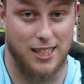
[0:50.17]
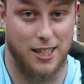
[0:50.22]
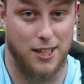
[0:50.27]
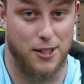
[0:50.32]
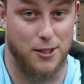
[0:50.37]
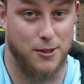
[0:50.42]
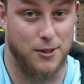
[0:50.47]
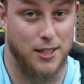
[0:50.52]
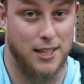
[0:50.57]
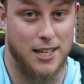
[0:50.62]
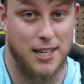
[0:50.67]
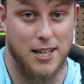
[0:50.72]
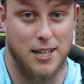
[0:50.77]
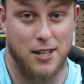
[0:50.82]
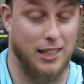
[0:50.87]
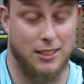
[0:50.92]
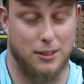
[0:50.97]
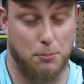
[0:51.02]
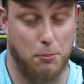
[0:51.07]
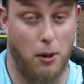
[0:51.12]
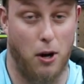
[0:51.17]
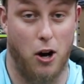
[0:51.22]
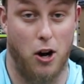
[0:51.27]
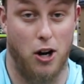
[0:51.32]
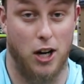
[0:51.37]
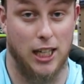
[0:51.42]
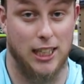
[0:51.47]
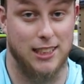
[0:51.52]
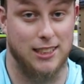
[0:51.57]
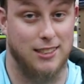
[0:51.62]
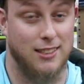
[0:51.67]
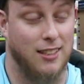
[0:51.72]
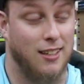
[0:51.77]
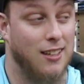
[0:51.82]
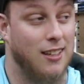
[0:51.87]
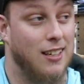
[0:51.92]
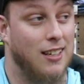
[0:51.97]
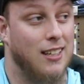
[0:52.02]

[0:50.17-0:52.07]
go. It's ponds.